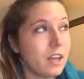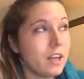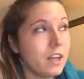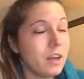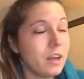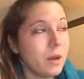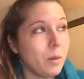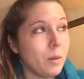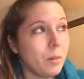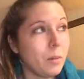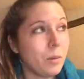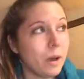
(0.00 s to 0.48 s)

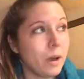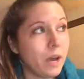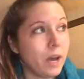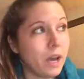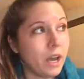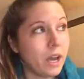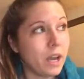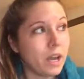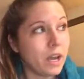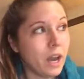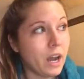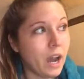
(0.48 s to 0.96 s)

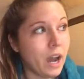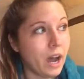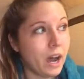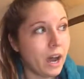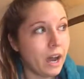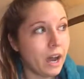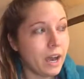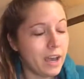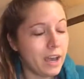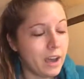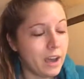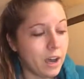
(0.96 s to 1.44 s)
but
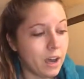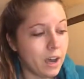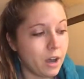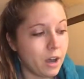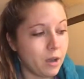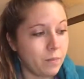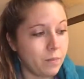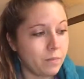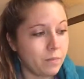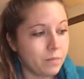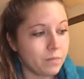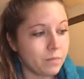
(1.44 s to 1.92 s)
I
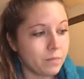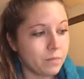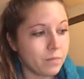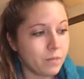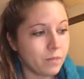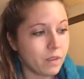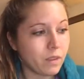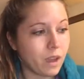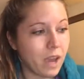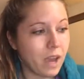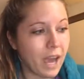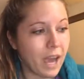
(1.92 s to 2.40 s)

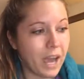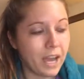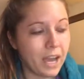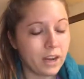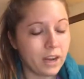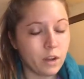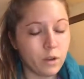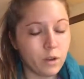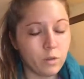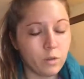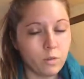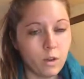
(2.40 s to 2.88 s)
had
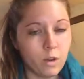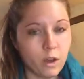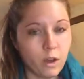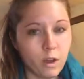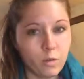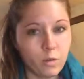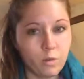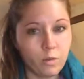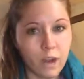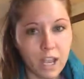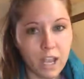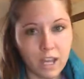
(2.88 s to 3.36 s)
a
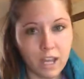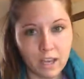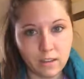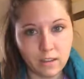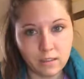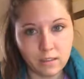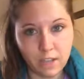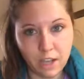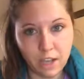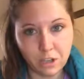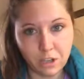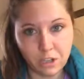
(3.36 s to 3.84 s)
Reiki
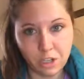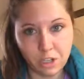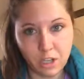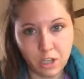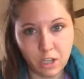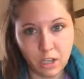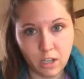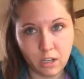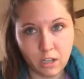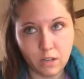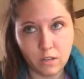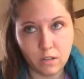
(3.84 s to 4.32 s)

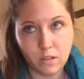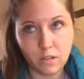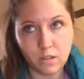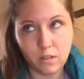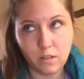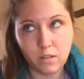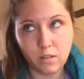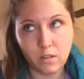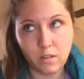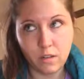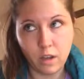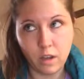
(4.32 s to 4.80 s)
session
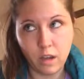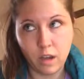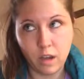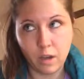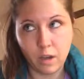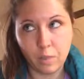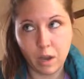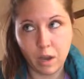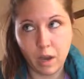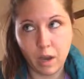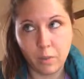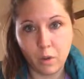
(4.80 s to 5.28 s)
a
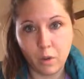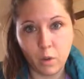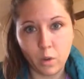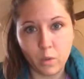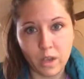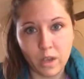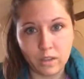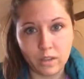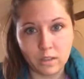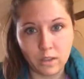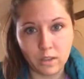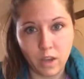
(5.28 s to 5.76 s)
couple of
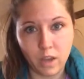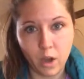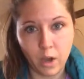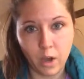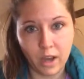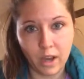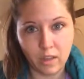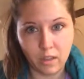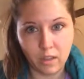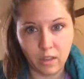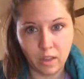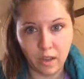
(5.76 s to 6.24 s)
weeks ago. I
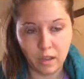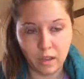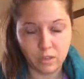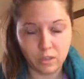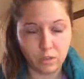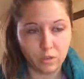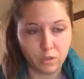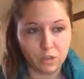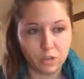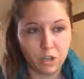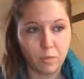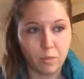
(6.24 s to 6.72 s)
think I
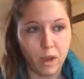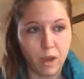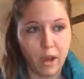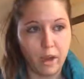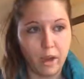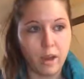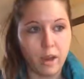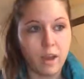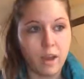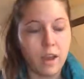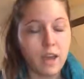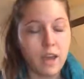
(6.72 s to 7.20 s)
told you about,
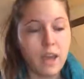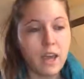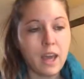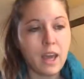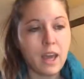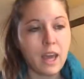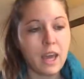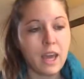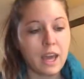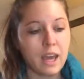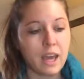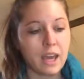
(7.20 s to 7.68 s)

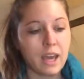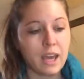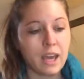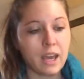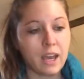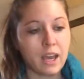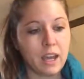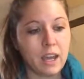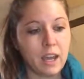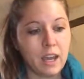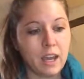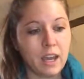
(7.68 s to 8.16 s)

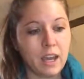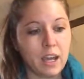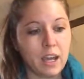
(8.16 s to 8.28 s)
and